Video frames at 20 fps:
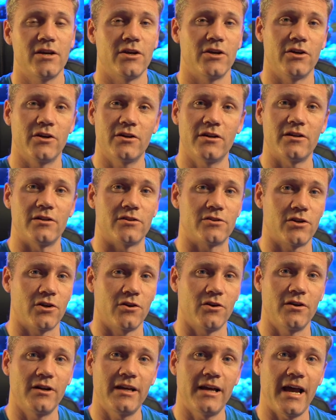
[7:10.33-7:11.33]
You're going to
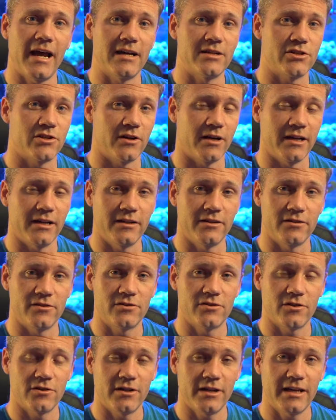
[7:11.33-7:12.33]
turn it as you're
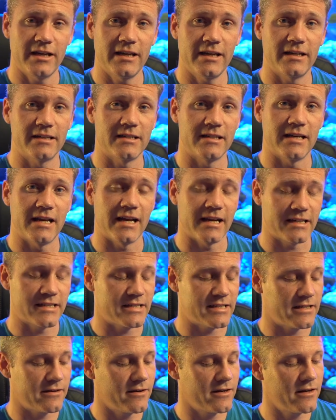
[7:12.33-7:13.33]
inserting it into the
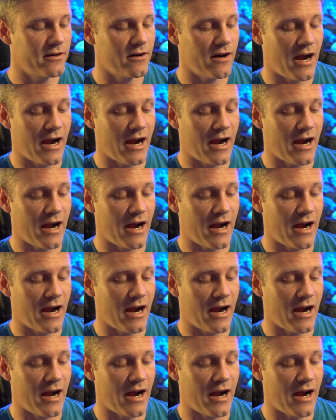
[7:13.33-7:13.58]
exterior.